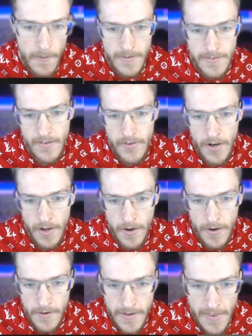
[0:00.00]
Let's have a look.
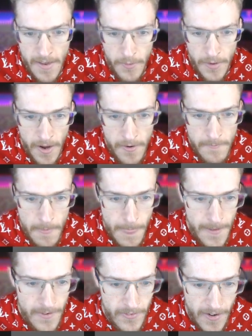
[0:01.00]
Yeah, there we go.
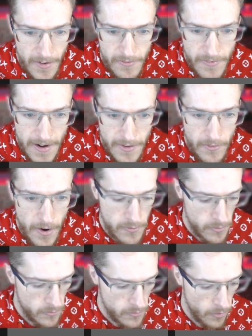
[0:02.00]
So that's
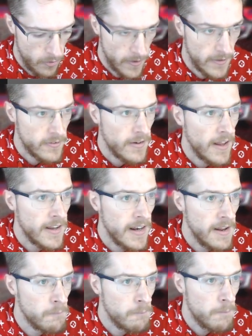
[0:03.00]
vectorised your drawing. So now I
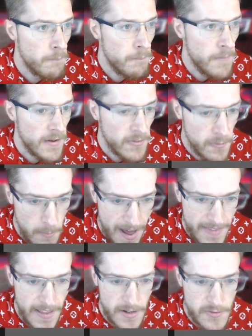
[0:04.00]
can
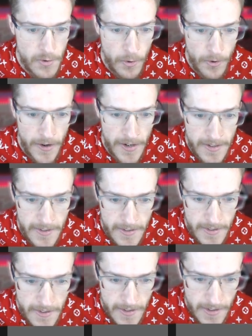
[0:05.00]
expand that drawing.
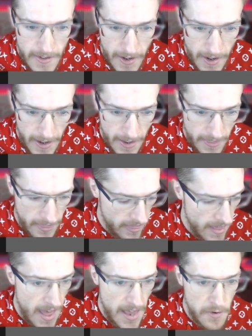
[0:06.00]
And
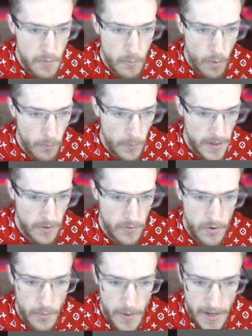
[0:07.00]
then what we
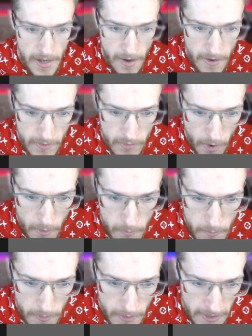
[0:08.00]
can do here is
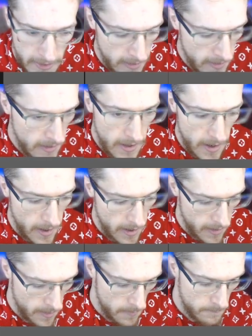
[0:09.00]
hopefully...
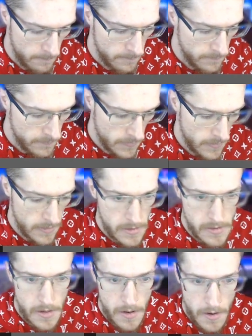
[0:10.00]
I
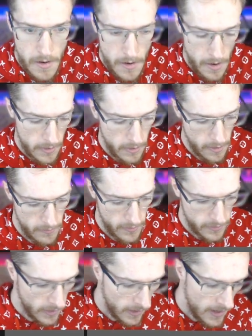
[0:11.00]
don't know if
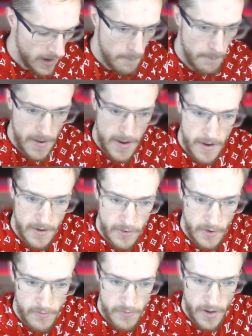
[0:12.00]
it's going to let me. I don't
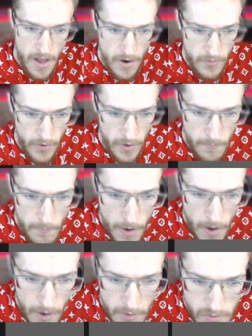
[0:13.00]
know if the colours are going to
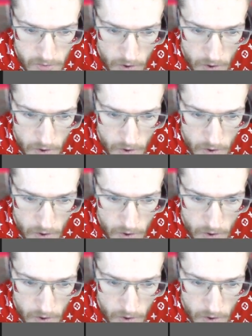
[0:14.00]
merge.